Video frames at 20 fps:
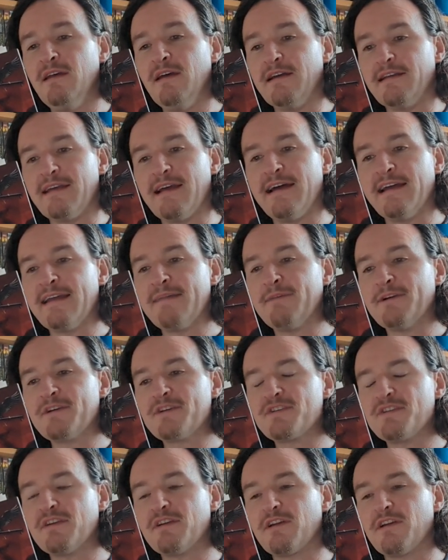A gang
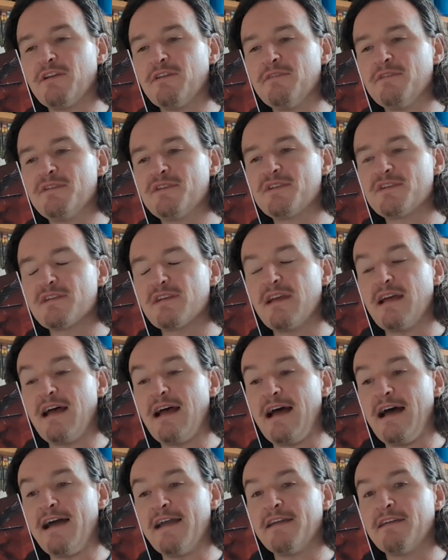amongst the crowds,
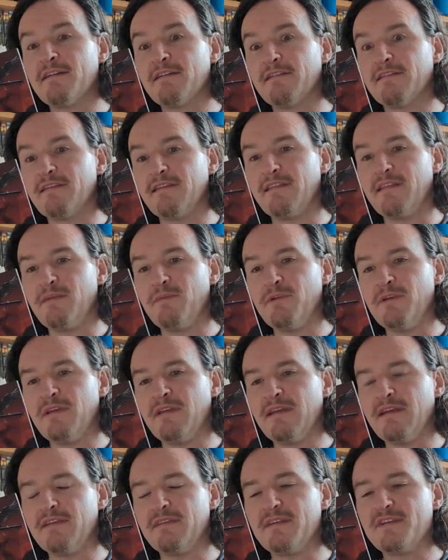angered that they wouldn't
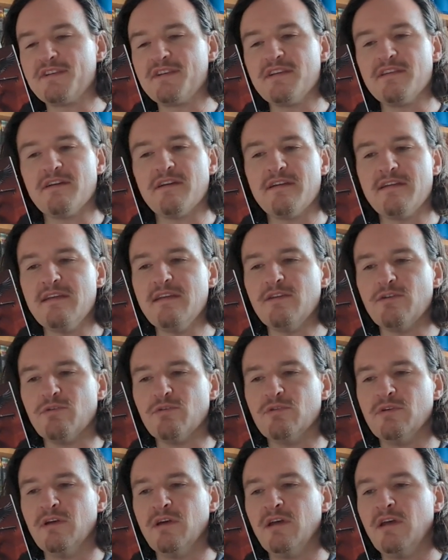get to see their
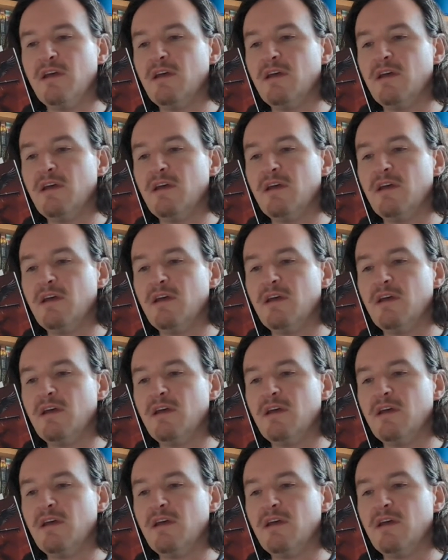hero,